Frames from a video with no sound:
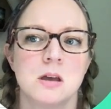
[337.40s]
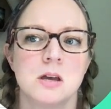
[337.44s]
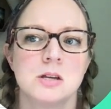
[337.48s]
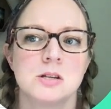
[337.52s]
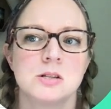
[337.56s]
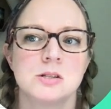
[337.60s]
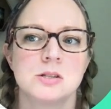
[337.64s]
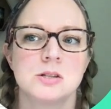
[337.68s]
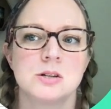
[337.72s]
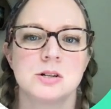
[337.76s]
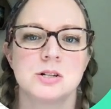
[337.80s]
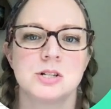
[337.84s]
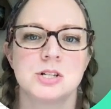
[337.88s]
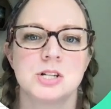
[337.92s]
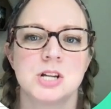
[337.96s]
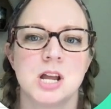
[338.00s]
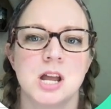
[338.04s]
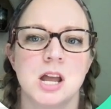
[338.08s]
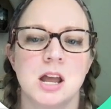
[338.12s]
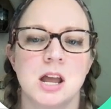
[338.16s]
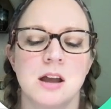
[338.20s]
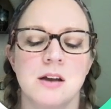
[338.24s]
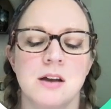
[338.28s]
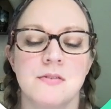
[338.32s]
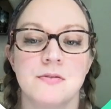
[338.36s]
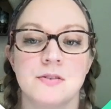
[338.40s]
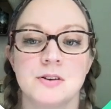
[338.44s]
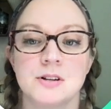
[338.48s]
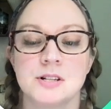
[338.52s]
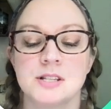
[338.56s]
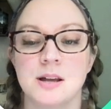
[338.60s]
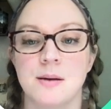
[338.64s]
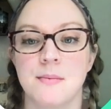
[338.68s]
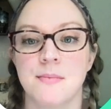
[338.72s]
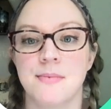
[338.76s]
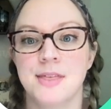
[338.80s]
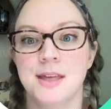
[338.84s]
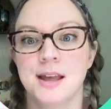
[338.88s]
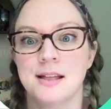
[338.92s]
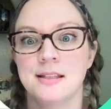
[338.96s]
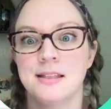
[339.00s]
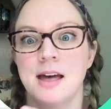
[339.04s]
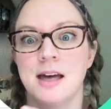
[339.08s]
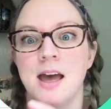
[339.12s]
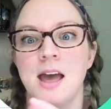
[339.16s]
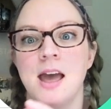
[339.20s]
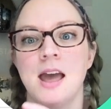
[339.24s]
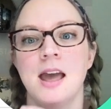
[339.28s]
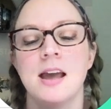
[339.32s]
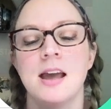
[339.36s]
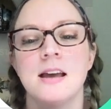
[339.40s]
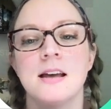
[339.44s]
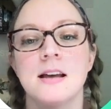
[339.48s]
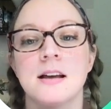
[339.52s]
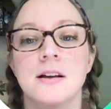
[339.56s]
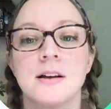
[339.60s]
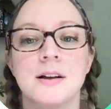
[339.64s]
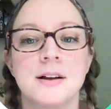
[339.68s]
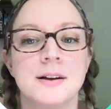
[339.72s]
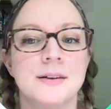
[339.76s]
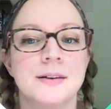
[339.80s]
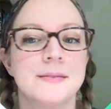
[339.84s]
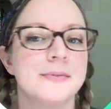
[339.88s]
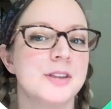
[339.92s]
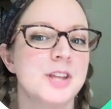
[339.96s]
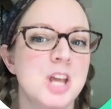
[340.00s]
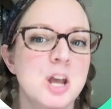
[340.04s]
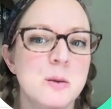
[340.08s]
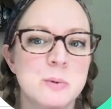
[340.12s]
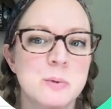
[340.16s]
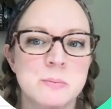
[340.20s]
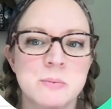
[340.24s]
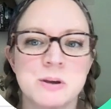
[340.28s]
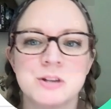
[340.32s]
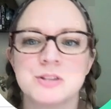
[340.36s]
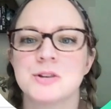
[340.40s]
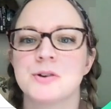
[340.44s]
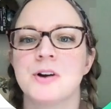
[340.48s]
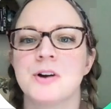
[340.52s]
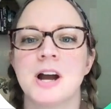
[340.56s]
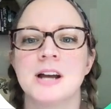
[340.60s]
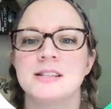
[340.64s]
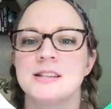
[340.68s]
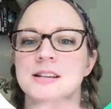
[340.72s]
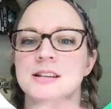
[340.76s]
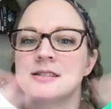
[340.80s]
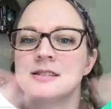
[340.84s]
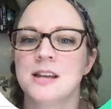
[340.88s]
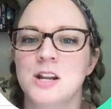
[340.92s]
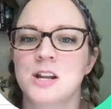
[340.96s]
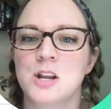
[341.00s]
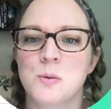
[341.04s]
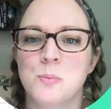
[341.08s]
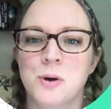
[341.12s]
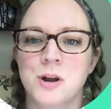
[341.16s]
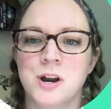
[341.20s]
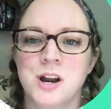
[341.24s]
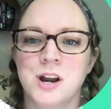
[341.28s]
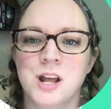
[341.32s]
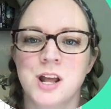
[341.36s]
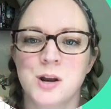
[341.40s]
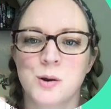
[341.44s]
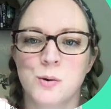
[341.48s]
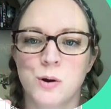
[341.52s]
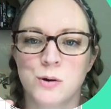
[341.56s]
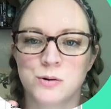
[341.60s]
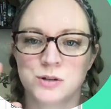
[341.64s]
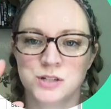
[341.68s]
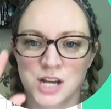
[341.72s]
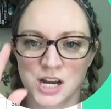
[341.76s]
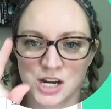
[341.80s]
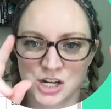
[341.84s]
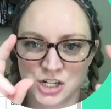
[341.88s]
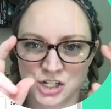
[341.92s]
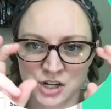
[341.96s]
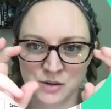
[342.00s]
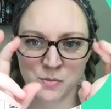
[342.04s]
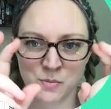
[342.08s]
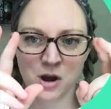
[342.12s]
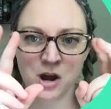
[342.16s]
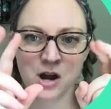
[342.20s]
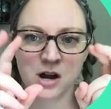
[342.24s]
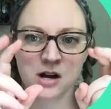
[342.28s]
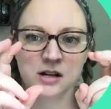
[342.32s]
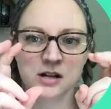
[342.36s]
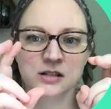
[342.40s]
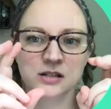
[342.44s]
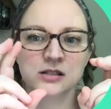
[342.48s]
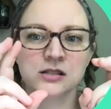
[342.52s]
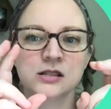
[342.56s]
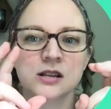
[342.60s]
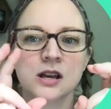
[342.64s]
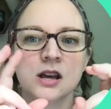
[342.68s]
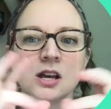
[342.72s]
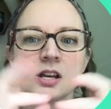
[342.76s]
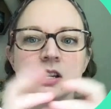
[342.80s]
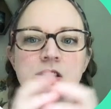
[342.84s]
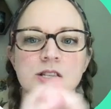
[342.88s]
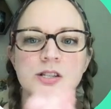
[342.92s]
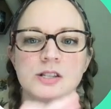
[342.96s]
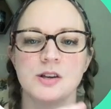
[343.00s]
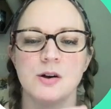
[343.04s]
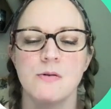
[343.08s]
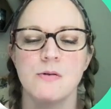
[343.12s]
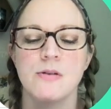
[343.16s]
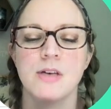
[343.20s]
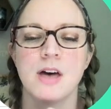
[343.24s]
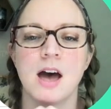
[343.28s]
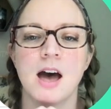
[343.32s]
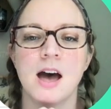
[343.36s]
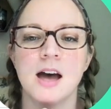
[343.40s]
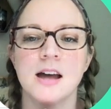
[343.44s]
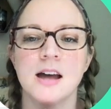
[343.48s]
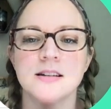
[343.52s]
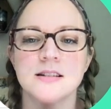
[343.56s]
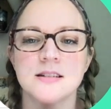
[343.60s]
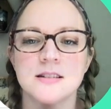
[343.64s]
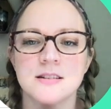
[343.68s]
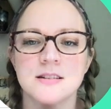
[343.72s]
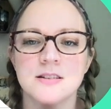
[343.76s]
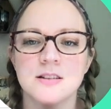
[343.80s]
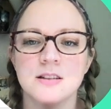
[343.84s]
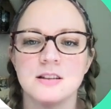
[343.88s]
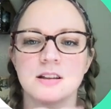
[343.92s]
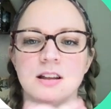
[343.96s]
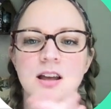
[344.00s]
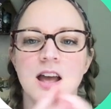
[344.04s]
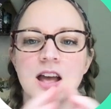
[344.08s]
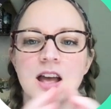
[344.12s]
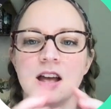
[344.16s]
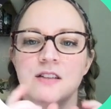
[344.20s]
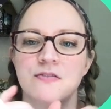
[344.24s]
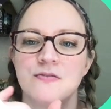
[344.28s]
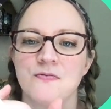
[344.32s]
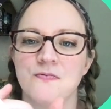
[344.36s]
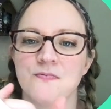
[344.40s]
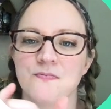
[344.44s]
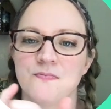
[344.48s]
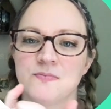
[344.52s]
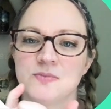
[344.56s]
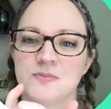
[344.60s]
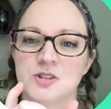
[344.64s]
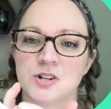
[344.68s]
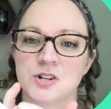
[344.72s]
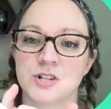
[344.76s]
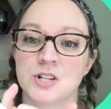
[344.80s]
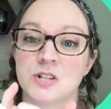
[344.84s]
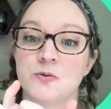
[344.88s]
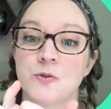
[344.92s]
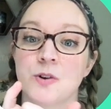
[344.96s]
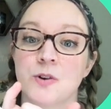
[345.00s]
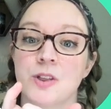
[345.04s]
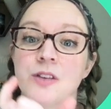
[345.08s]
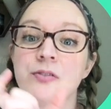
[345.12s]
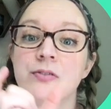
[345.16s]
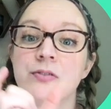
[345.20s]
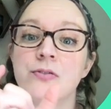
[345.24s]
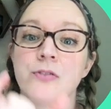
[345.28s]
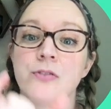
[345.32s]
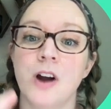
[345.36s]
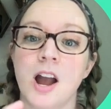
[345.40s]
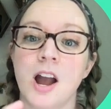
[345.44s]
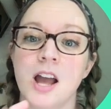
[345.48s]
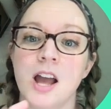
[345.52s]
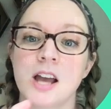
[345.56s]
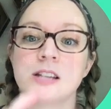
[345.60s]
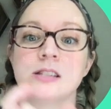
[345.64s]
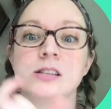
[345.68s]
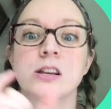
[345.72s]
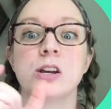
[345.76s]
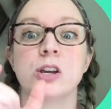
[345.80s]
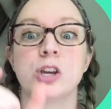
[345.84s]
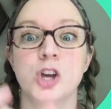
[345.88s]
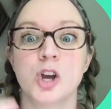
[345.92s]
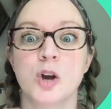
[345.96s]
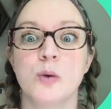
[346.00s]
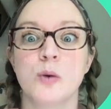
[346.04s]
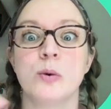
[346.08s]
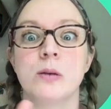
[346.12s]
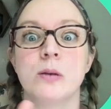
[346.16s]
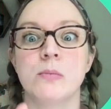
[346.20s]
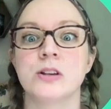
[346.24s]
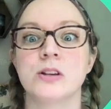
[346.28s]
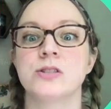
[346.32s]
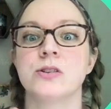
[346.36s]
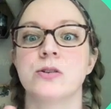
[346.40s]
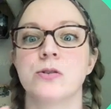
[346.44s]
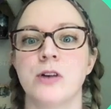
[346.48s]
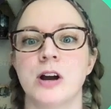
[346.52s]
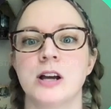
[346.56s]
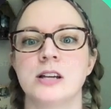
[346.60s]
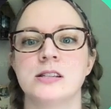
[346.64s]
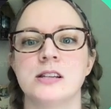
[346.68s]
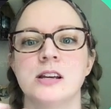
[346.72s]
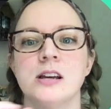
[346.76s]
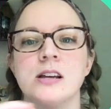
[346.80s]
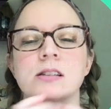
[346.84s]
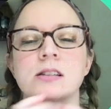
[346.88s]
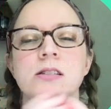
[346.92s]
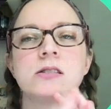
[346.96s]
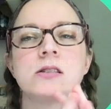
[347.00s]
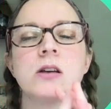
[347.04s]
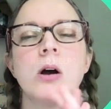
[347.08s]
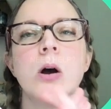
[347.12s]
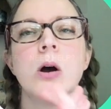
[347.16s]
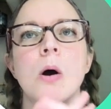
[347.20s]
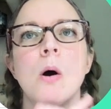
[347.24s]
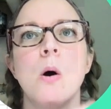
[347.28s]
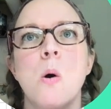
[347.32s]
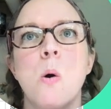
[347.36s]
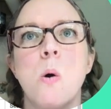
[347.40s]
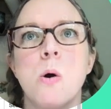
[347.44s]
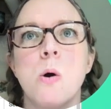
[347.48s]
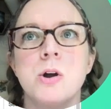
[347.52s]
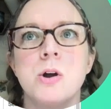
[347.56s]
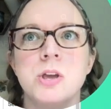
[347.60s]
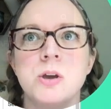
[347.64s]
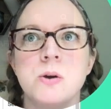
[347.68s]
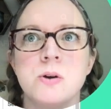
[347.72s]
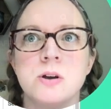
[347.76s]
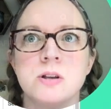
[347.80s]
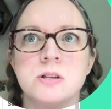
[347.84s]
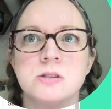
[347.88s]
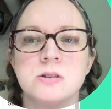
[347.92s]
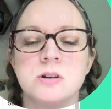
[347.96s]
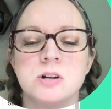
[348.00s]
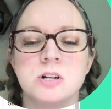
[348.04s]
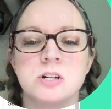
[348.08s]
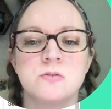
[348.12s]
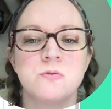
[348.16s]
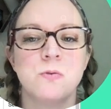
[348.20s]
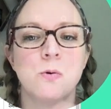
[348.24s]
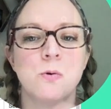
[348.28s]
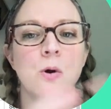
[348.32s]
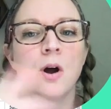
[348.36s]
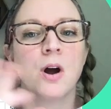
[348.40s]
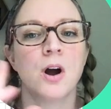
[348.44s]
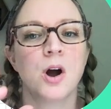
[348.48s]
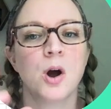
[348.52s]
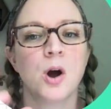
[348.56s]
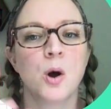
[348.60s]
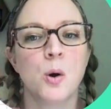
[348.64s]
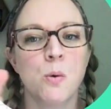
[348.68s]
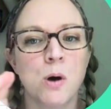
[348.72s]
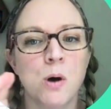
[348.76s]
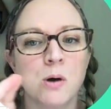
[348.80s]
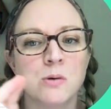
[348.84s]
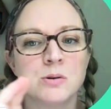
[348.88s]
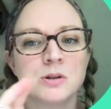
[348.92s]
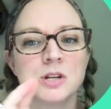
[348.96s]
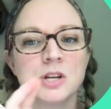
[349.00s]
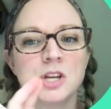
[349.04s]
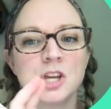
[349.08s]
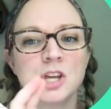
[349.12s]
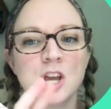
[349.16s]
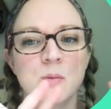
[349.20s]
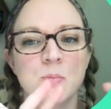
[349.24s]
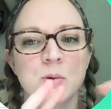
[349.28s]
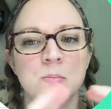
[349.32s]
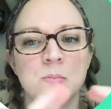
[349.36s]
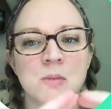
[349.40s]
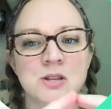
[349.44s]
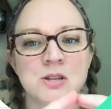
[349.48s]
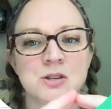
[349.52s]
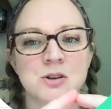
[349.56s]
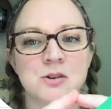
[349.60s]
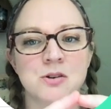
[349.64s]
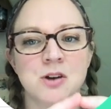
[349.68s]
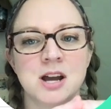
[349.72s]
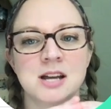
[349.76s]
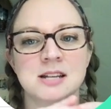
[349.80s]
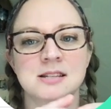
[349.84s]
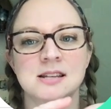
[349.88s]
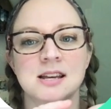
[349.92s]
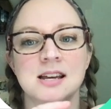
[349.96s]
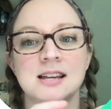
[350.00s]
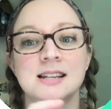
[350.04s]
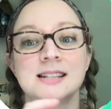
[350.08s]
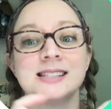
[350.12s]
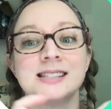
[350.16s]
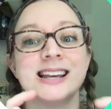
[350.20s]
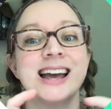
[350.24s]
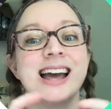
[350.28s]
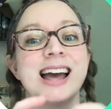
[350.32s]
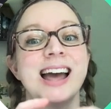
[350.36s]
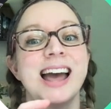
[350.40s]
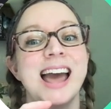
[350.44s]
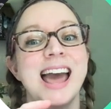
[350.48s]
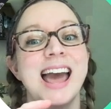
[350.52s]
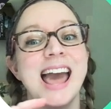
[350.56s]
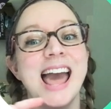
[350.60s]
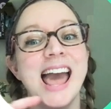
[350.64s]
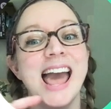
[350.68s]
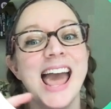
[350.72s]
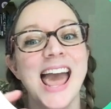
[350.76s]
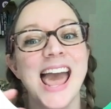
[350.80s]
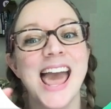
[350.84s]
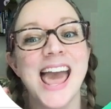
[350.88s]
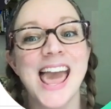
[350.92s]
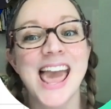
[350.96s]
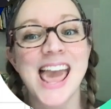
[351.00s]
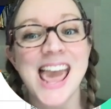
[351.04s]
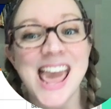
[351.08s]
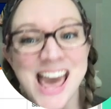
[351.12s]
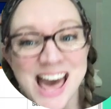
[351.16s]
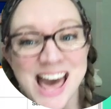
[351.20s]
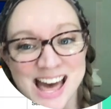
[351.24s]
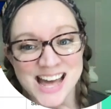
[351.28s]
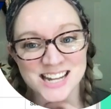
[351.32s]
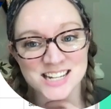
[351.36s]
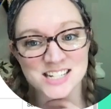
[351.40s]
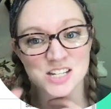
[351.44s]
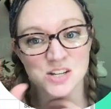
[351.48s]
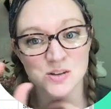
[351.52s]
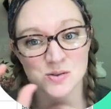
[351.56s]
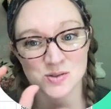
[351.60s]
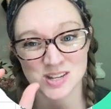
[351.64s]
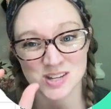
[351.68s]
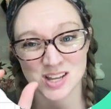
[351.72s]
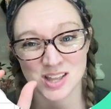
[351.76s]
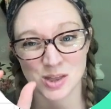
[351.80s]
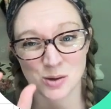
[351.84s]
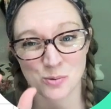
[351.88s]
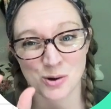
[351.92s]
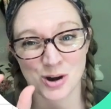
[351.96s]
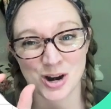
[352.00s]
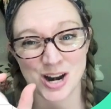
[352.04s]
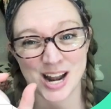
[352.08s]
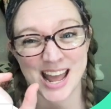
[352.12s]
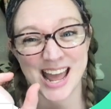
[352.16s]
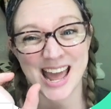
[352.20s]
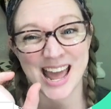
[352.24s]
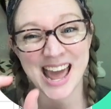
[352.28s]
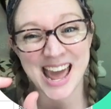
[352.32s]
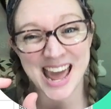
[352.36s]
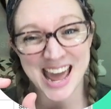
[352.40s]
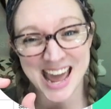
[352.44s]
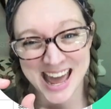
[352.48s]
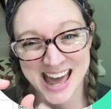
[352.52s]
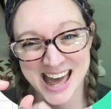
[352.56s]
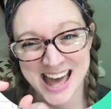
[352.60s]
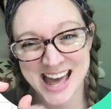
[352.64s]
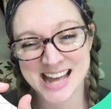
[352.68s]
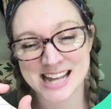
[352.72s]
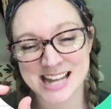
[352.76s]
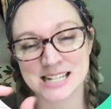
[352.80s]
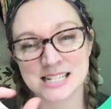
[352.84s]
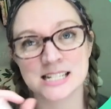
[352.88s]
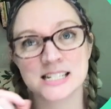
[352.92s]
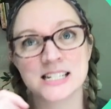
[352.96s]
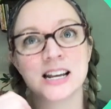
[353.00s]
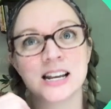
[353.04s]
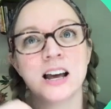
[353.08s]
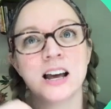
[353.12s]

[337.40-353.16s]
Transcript: searching for something like Cuban Missile Crisis and you put it in quotation marks so that it searches for the phrase Cuban Missile Crisis. Or you could search for, quote, Cuban Missile Crisis and, using the word and,